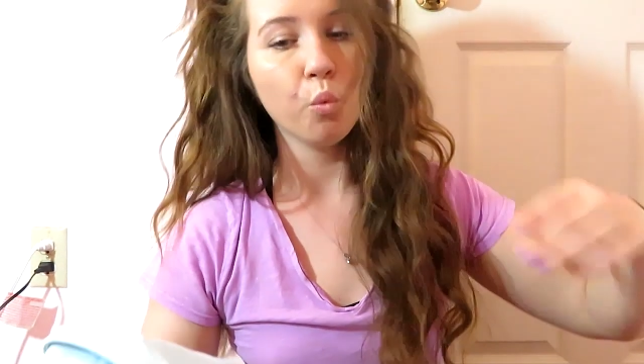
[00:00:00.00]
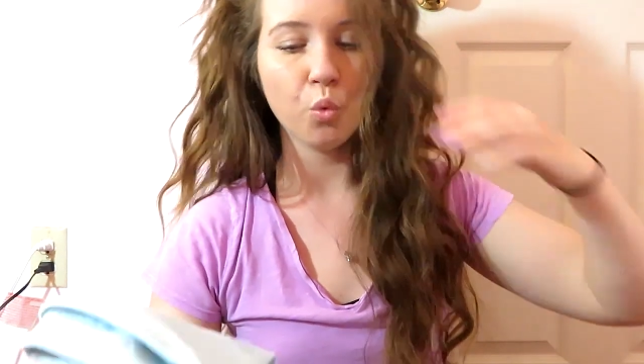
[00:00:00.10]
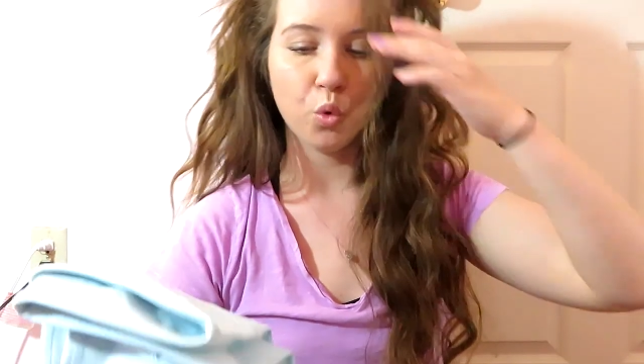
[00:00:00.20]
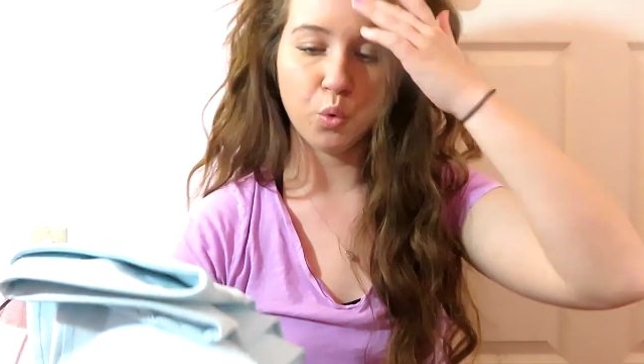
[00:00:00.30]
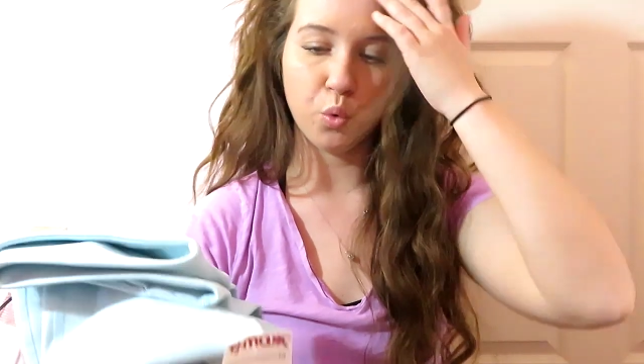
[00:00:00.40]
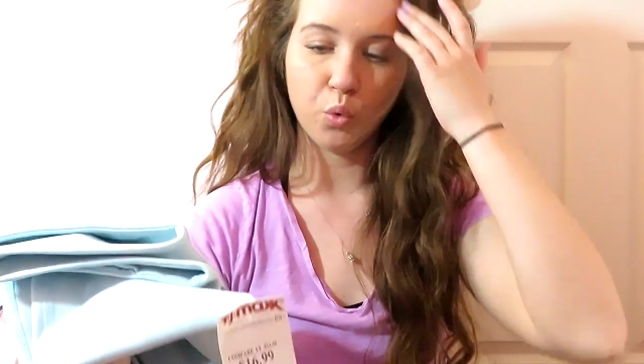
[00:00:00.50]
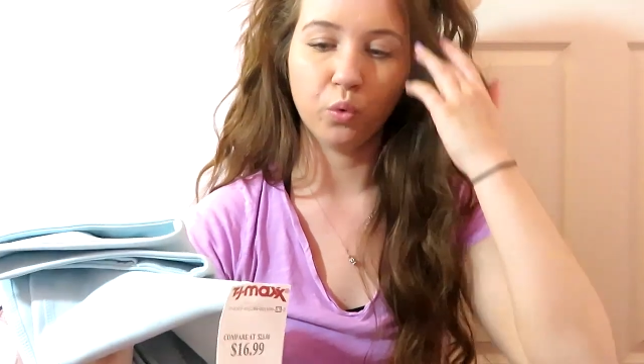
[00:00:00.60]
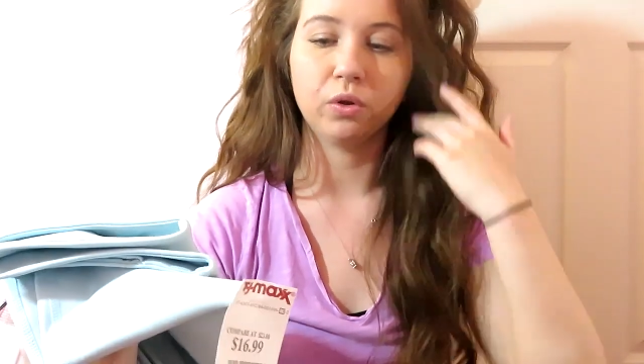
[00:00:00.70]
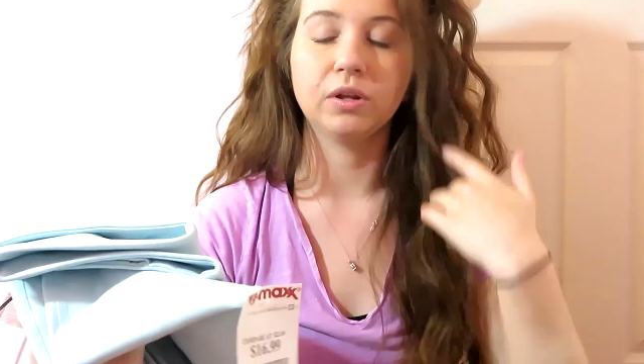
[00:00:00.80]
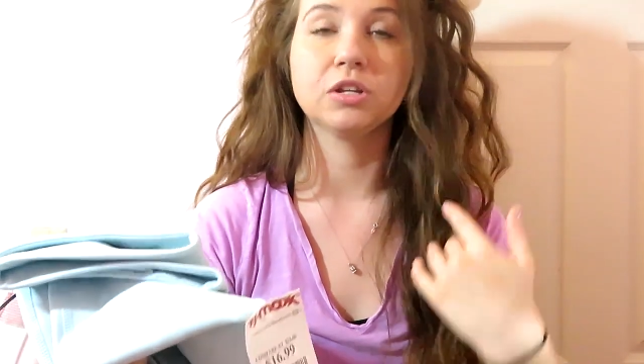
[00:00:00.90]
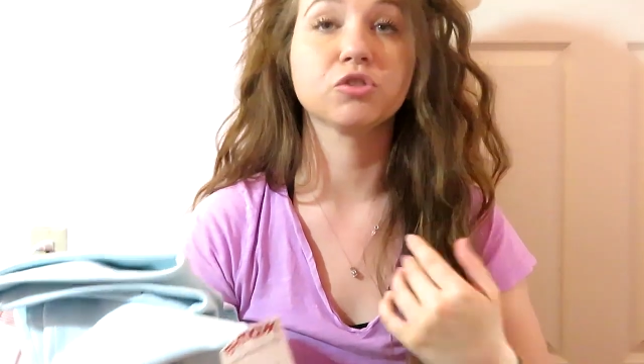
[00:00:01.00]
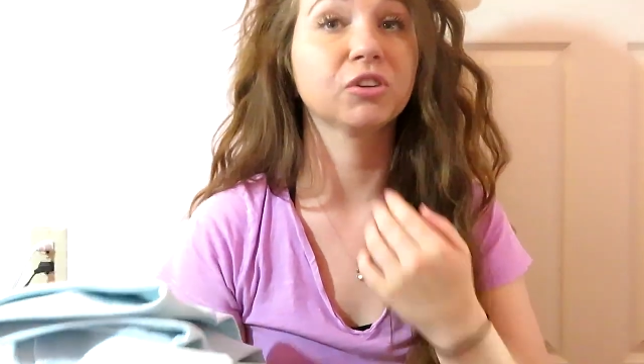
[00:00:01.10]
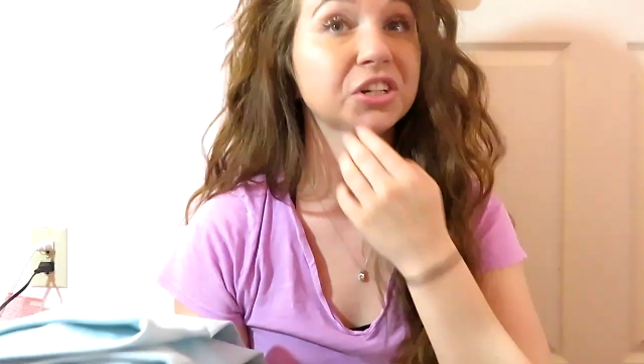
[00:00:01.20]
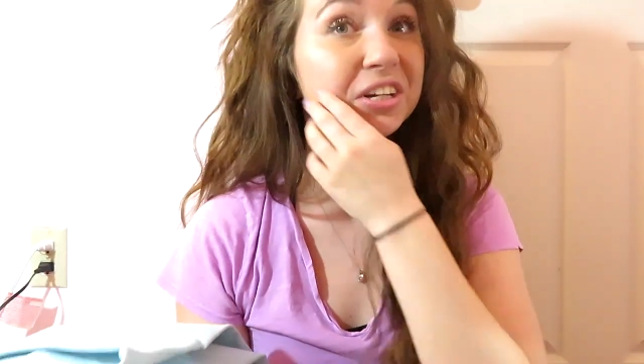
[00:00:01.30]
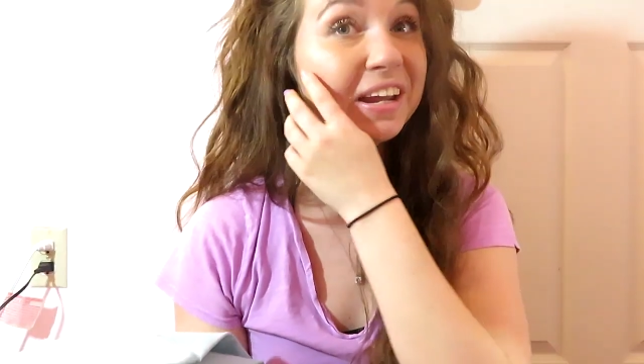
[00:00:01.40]
Ooh. It's
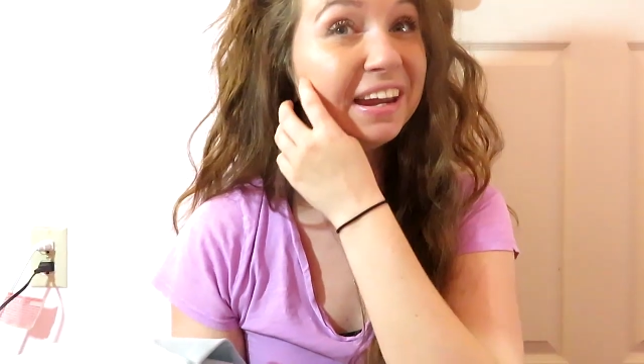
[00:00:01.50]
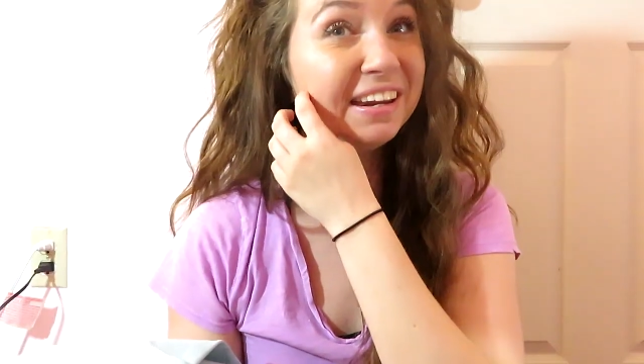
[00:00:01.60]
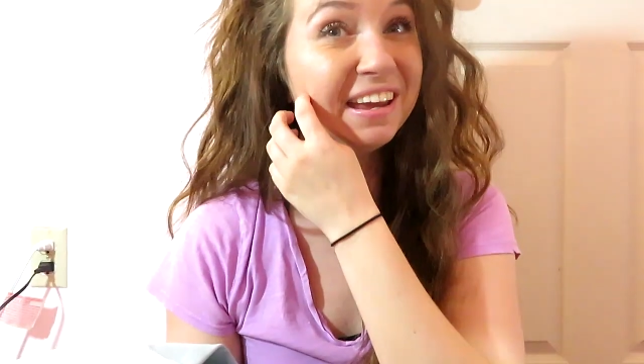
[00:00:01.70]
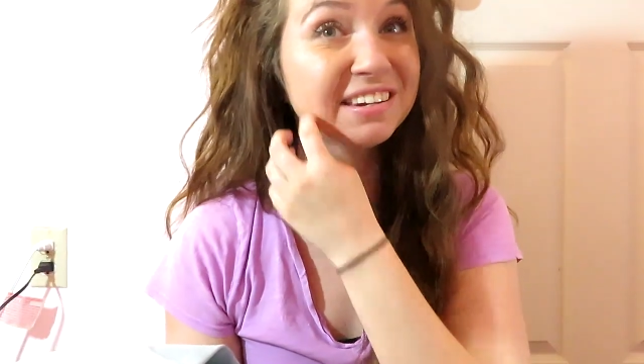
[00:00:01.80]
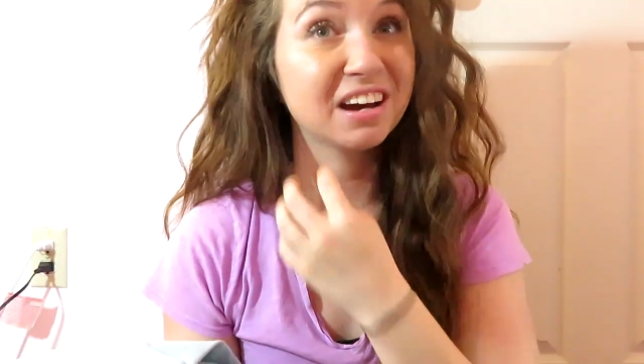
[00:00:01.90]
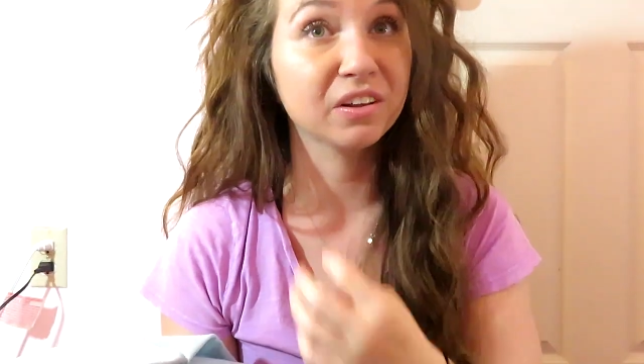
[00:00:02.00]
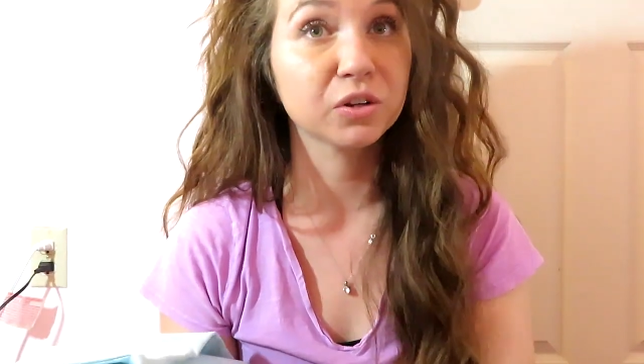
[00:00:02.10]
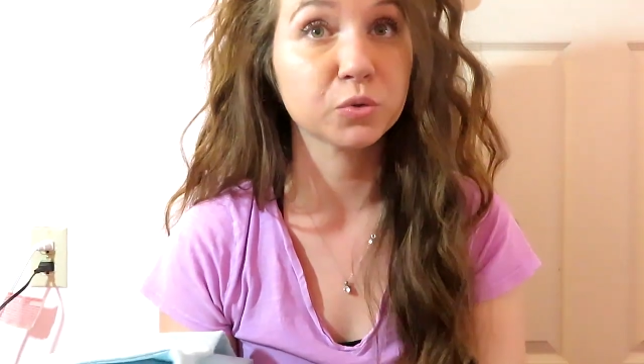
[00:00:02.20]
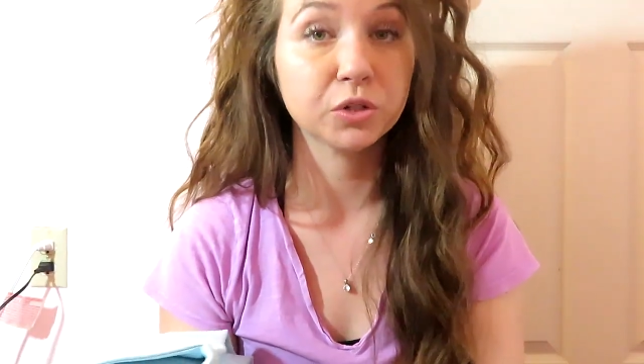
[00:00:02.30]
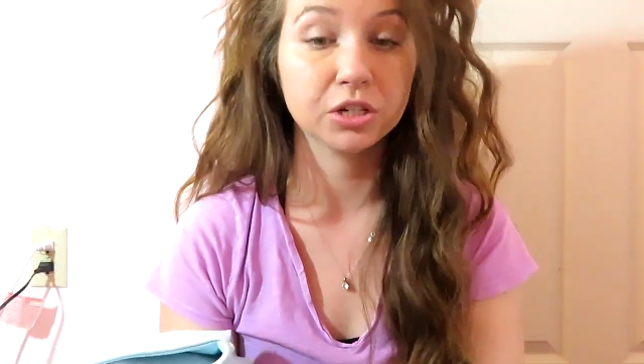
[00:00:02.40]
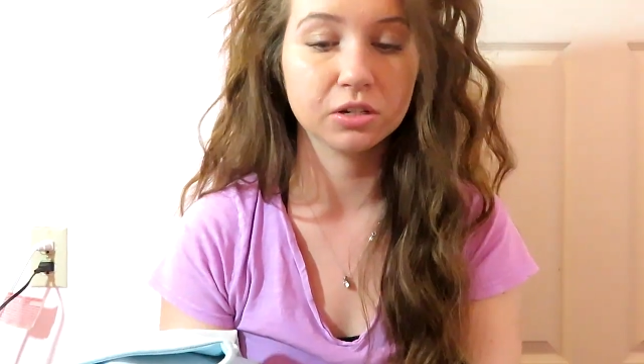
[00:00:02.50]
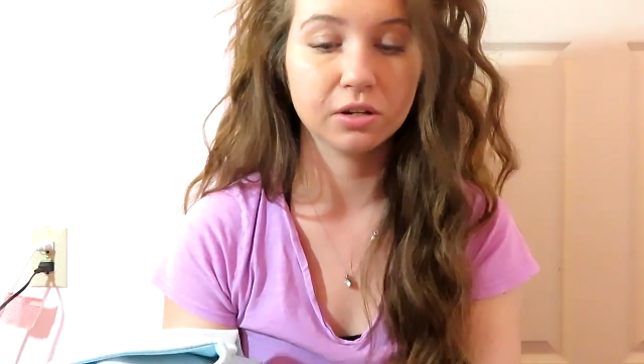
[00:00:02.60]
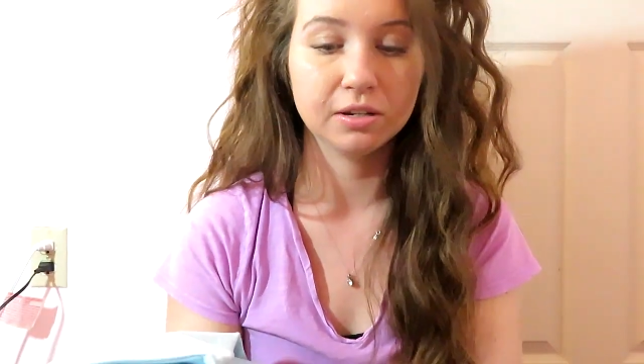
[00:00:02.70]
originally $88 which is